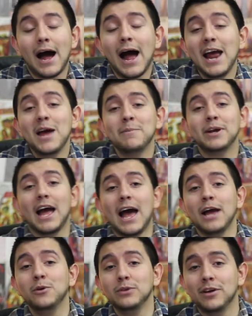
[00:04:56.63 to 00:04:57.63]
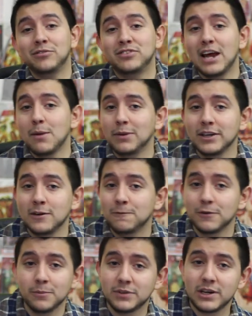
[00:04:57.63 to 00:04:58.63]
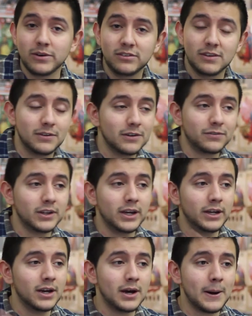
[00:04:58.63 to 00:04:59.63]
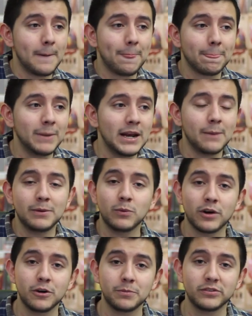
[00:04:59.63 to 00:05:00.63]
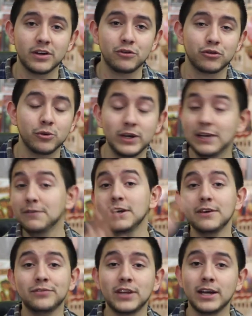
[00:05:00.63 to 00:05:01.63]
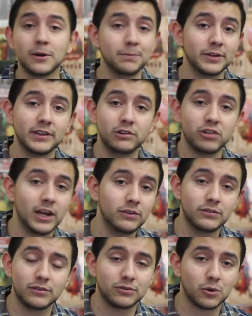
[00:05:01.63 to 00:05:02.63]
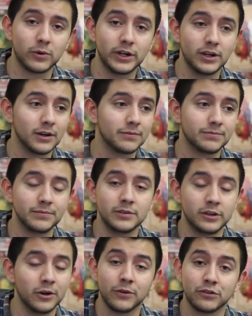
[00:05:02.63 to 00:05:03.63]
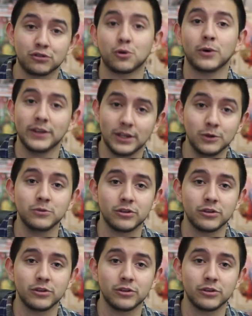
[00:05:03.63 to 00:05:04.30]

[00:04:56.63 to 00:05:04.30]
I am a guy who loves dabbling in film theories, even if they may not be 100% true, even if they completely change the story of, you know, the story that you